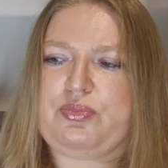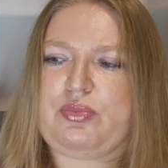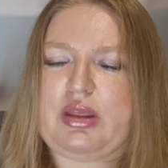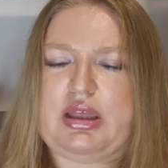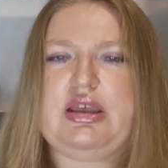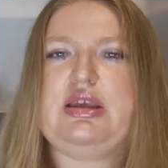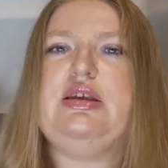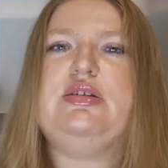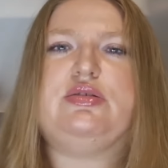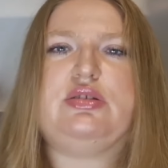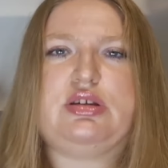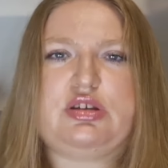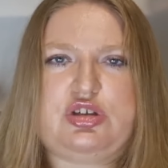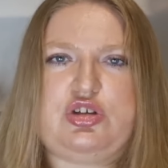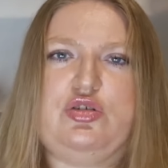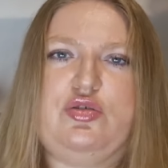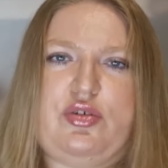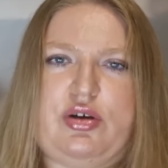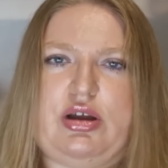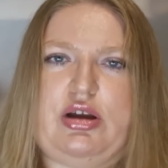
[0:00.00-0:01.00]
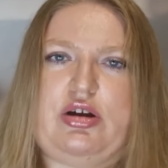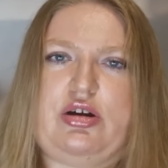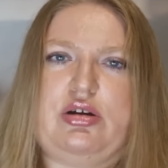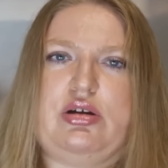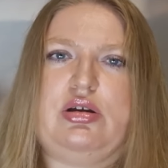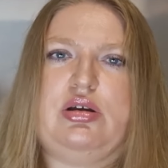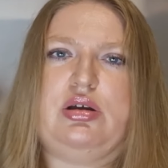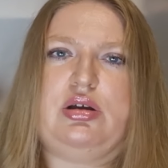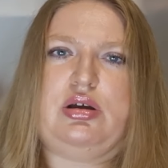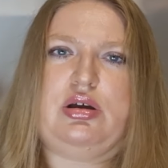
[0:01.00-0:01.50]
easy to wear
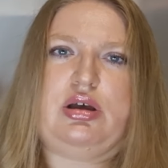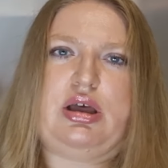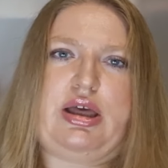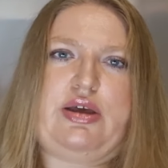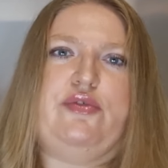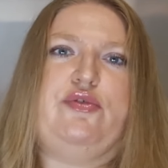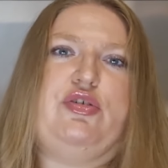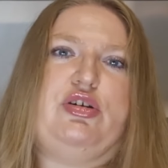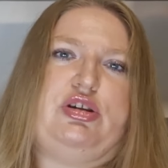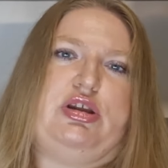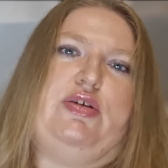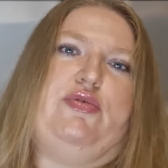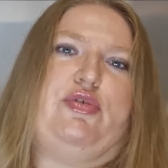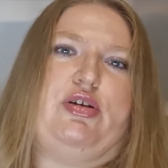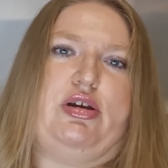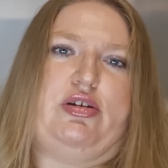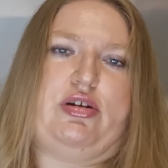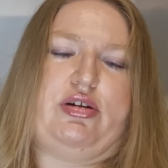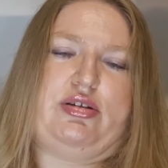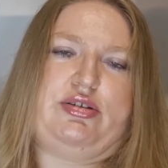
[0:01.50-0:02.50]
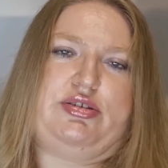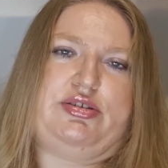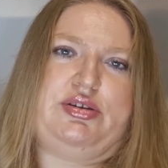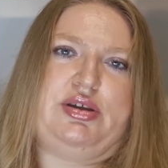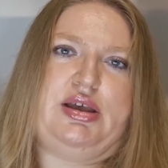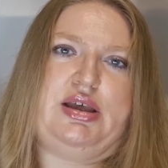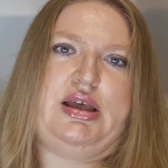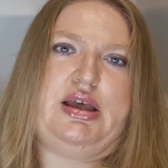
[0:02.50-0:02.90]
everyday fragrance.